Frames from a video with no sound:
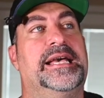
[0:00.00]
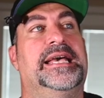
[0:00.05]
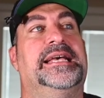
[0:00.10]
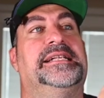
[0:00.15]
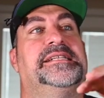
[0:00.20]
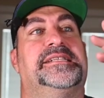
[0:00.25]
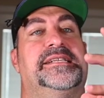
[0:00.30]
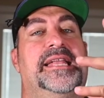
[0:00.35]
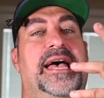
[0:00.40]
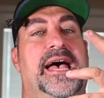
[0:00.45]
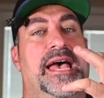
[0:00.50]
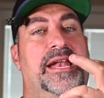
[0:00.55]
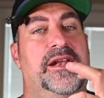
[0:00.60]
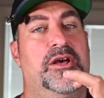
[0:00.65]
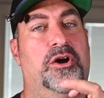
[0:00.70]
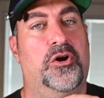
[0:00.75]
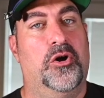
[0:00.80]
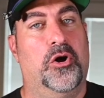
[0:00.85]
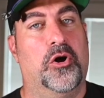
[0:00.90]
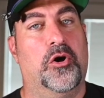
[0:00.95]
it's
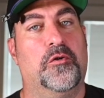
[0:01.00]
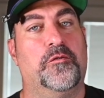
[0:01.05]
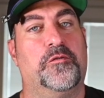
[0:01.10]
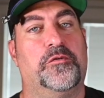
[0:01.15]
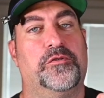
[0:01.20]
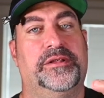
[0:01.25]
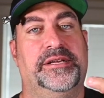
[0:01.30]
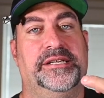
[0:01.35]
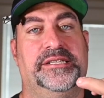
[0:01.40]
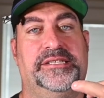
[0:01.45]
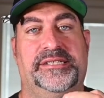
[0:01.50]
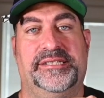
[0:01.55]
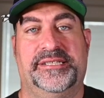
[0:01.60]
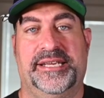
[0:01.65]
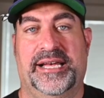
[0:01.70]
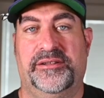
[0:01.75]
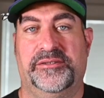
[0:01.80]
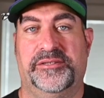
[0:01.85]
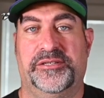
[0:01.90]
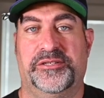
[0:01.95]
not overly
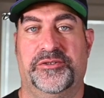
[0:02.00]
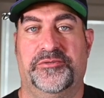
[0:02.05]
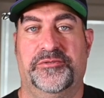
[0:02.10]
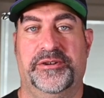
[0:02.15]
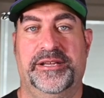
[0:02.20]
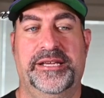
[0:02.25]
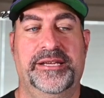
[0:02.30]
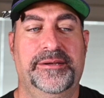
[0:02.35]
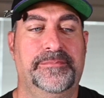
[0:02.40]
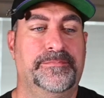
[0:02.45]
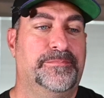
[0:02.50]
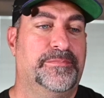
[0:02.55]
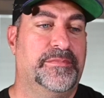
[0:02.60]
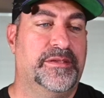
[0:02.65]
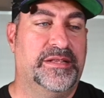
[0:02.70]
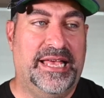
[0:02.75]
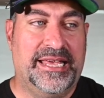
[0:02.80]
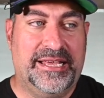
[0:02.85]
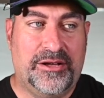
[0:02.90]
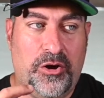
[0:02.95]
seltzery,
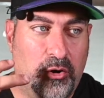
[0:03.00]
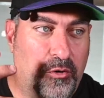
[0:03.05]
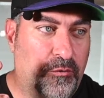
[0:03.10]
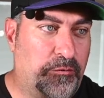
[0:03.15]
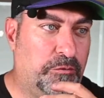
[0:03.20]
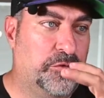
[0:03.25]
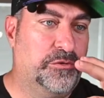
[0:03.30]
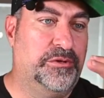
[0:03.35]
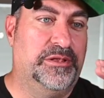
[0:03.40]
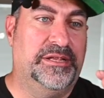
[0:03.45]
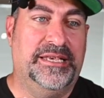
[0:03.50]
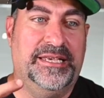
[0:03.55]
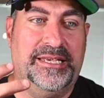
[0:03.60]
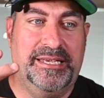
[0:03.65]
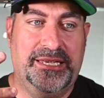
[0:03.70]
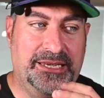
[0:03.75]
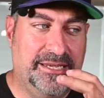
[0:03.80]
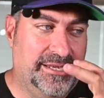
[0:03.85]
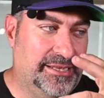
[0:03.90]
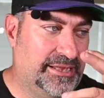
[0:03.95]
like
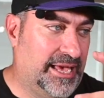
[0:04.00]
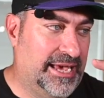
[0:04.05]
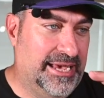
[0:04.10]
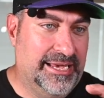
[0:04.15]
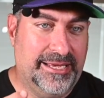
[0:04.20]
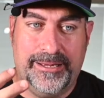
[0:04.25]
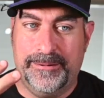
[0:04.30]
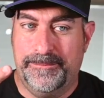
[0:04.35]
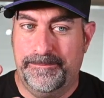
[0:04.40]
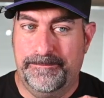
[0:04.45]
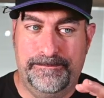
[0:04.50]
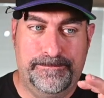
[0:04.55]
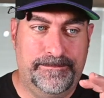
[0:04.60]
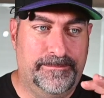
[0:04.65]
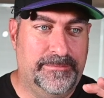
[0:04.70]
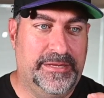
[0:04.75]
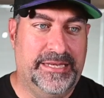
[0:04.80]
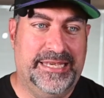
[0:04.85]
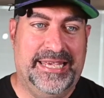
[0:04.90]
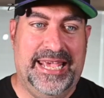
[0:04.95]
overly like
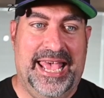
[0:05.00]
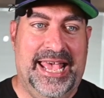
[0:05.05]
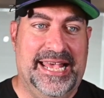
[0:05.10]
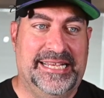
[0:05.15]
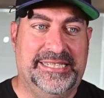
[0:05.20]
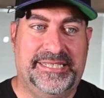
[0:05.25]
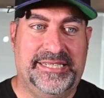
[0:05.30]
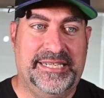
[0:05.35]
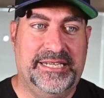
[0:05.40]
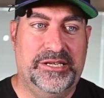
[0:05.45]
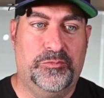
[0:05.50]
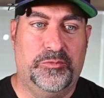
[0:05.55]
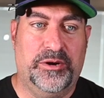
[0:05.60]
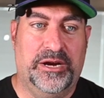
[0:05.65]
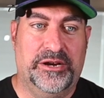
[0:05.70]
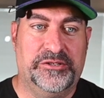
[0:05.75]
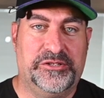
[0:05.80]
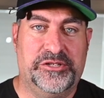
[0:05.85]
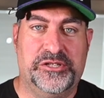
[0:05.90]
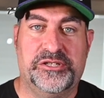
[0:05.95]
gassy,
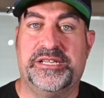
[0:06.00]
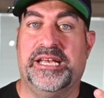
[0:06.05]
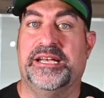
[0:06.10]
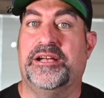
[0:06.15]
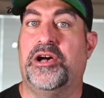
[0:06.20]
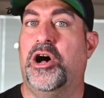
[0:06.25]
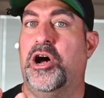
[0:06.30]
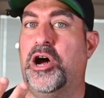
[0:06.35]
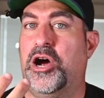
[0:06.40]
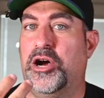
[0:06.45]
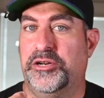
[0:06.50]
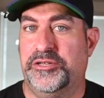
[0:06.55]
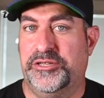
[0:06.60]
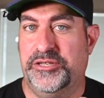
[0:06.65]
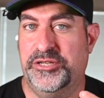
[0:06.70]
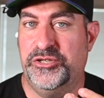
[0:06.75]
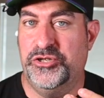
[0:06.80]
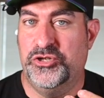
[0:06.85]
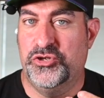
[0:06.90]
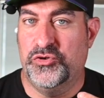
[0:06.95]
where it's just like
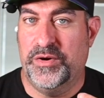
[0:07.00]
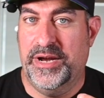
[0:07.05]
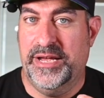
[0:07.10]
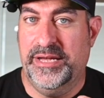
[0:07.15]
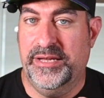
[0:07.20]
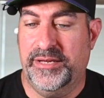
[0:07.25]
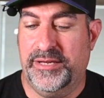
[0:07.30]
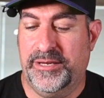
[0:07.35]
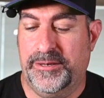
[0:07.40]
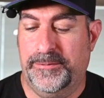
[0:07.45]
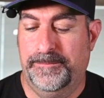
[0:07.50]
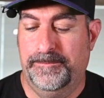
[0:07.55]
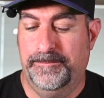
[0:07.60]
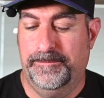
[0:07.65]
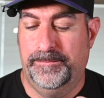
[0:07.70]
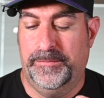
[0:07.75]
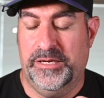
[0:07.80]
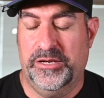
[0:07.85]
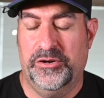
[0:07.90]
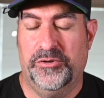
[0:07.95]
hard to drink.
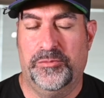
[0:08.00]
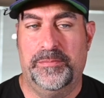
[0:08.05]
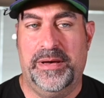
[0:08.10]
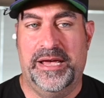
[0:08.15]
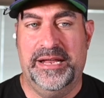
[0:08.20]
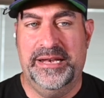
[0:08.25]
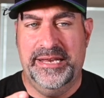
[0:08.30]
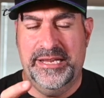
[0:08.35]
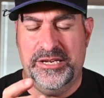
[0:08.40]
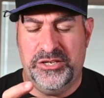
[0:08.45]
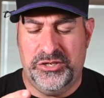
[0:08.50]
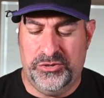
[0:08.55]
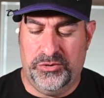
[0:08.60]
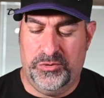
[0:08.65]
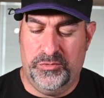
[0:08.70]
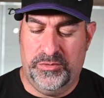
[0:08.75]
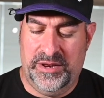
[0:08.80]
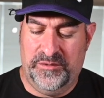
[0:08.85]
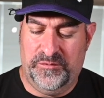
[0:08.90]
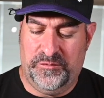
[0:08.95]
You know, my
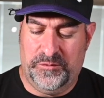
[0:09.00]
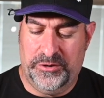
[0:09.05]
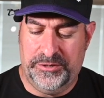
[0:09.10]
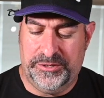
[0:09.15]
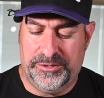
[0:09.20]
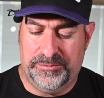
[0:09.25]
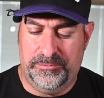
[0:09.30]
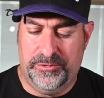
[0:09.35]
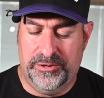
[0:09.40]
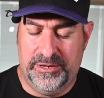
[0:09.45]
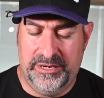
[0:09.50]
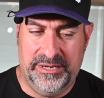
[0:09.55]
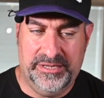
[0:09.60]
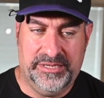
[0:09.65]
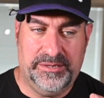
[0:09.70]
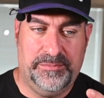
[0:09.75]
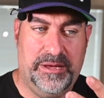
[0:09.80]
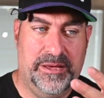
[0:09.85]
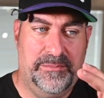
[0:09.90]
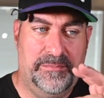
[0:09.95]
initial when I first put it
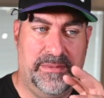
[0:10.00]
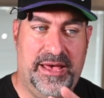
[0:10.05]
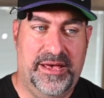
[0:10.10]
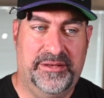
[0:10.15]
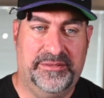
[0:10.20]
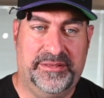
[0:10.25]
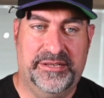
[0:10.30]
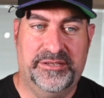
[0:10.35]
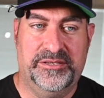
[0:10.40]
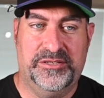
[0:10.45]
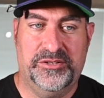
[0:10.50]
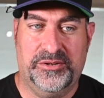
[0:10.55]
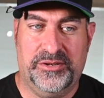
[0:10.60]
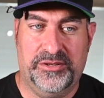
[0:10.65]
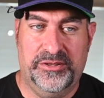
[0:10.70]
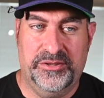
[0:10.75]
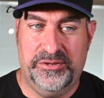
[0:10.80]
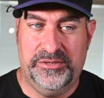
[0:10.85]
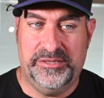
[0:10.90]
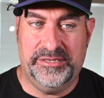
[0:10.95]
into my mouth and
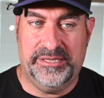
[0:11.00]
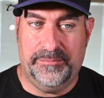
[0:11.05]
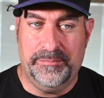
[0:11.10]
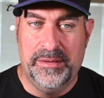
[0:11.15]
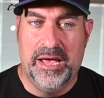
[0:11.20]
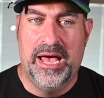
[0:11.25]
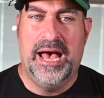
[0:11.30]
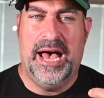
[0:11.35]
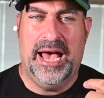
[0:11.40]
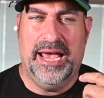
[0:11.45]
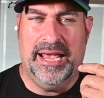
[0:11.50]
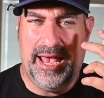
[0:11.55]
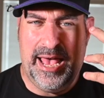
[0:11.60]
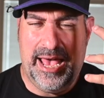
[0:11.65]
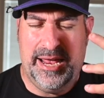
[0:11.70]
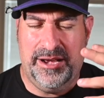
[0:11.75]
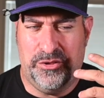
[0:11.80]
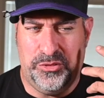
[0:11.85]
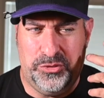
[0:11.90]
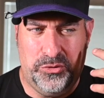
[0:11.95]
took a little sip, I
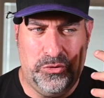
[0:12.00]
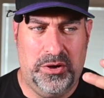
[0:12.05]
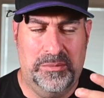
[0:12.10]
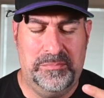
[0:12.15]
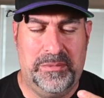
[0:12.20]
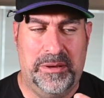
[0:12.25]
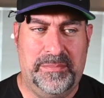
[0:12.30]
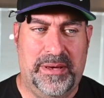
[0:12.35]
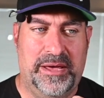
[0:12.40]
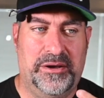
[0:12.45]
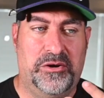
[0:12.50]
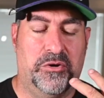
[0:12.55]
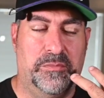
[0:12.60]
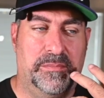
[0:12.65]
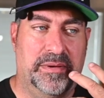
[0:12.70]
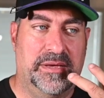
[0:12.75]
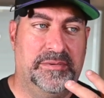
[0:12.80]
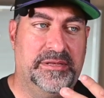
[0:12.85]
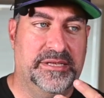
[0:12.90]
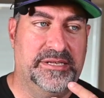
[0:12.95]
had a thought in my mind, oh,
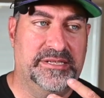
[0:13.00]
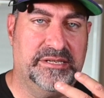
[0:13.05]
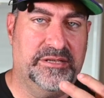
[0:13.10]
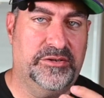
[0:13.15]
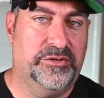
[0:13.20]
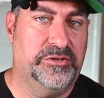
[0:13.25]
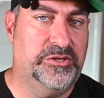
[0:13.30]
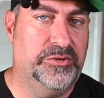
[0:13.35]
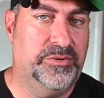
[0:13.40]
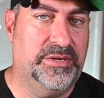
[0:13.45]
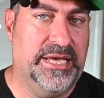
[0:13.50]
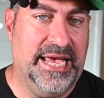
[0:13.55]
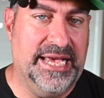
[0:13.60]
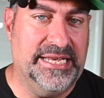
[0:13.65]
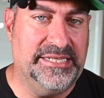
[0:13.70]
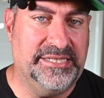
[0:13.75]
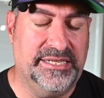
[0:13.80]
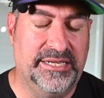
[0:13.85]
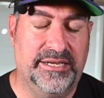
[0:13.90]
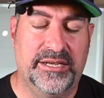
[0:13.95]
maybe this is a little too
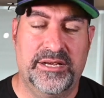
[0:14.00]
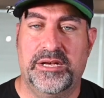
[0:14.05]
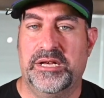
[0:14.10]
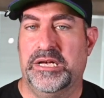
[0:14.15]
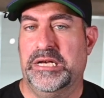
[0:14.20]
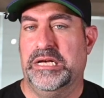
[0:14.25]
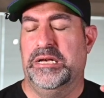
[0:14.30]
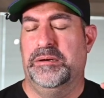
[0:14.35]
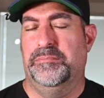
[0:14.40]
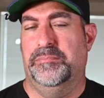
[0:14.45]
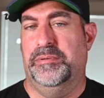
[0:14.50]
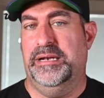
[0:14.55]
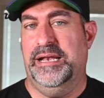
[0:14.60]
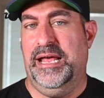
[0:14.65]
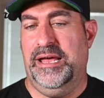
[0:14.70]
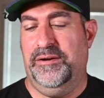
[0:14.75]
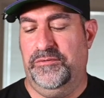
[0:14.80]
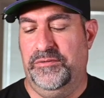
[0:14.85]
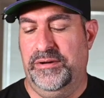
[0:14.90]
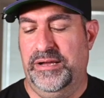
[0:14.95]
gassy, but
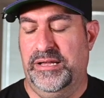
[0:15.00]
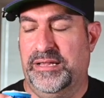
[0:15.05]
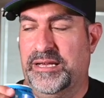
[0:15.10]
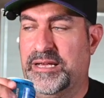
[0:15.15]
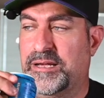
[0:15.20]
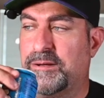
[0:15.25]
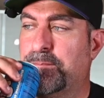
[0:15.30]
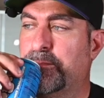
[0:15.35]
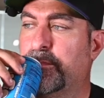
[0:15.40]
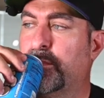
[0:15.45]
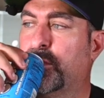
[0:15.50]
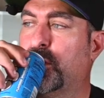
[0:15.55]
not really.